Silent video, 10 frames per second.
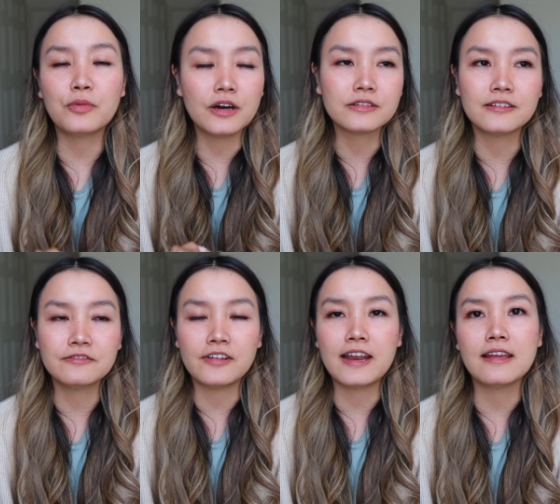wealth and
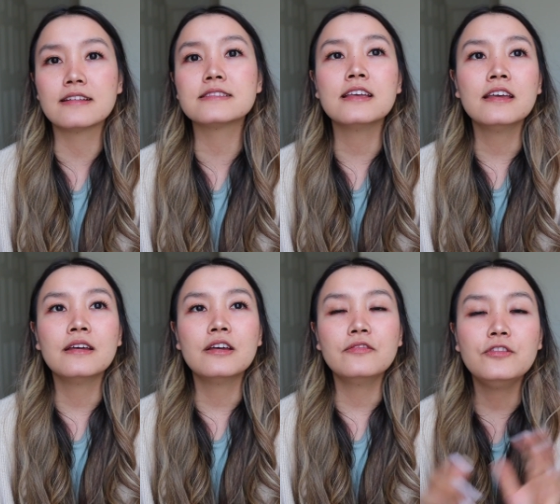finance.
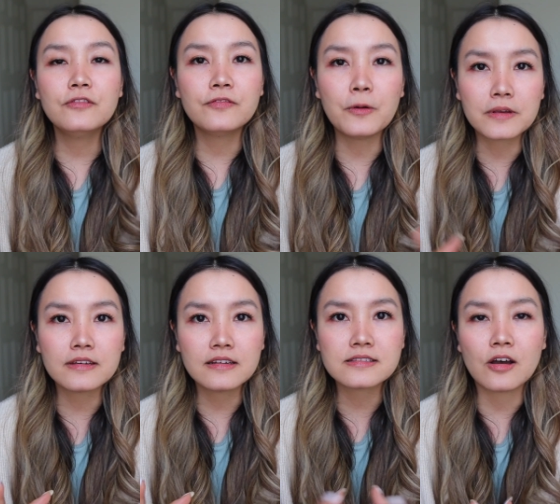If you
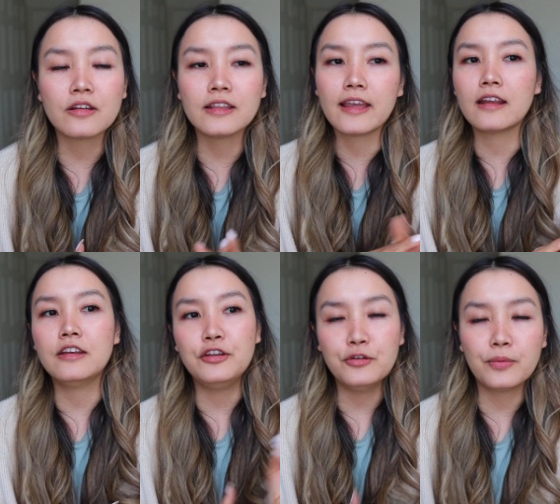focus on like
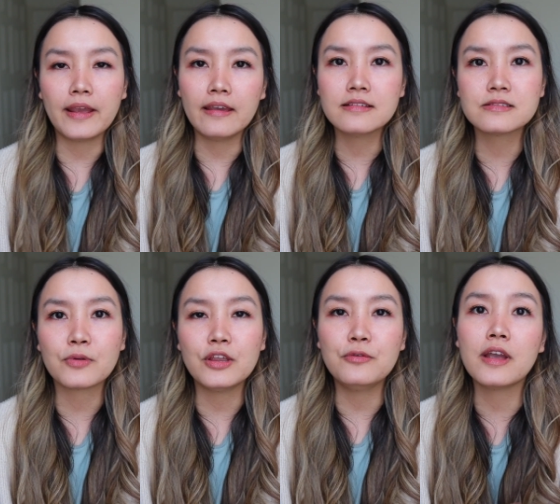new ways
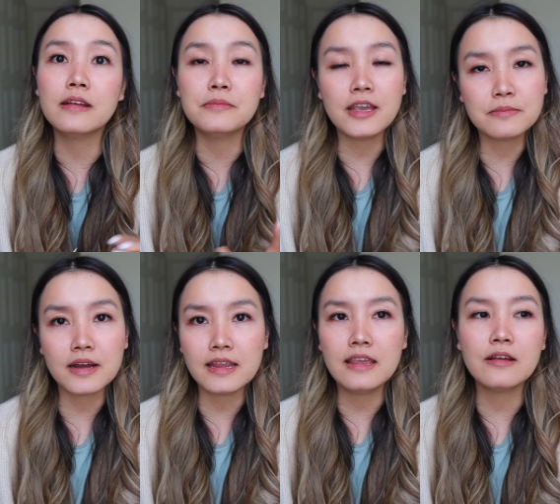where you can make
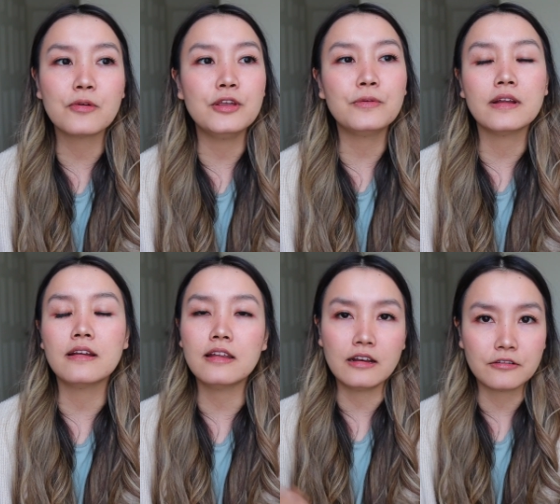money, where you
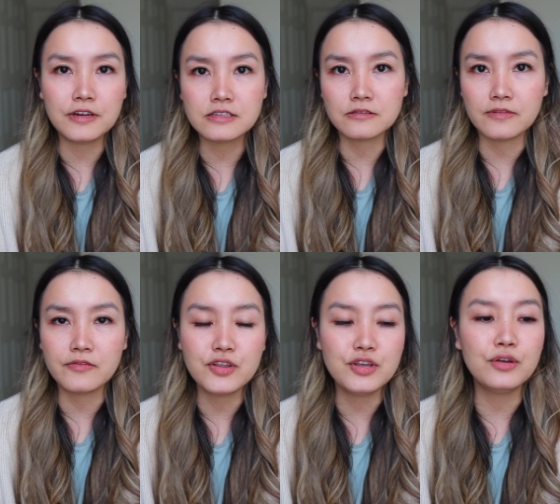can increase your
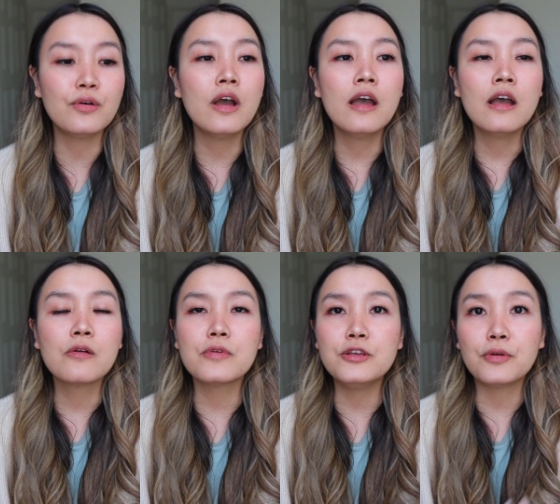revenue,
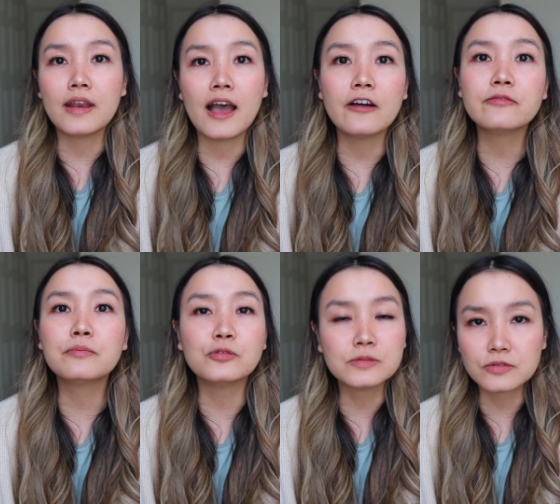where you can have
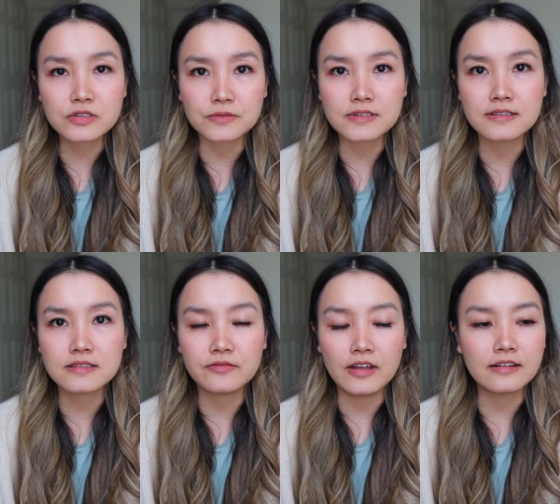multiple
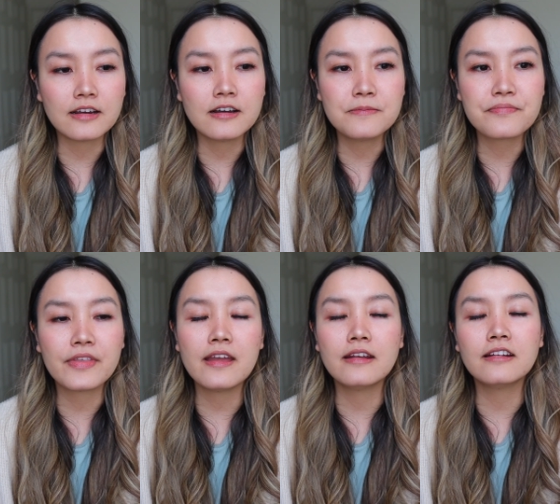sources of income,
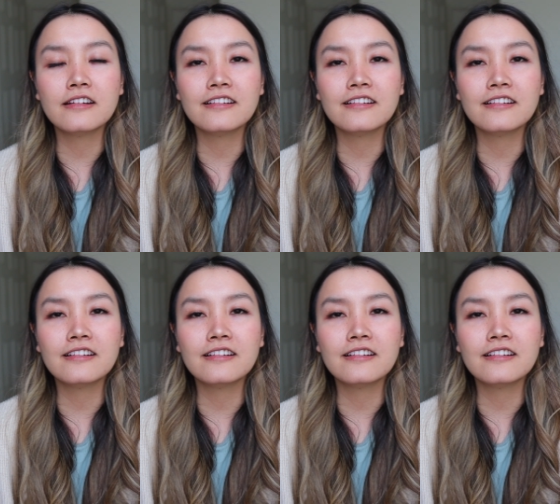then